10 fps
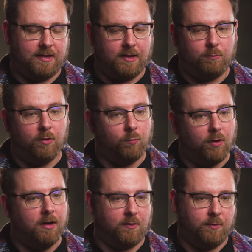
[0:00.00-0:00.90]
I won't
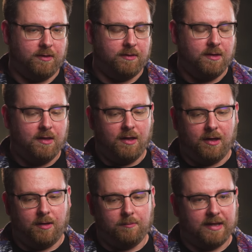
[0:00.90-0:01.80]
work with
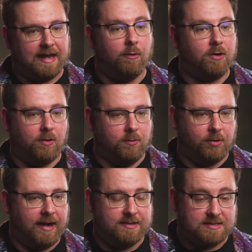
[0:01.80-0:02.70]
like alcohol
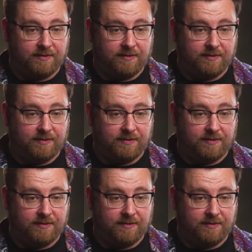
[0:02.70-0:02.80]
brands.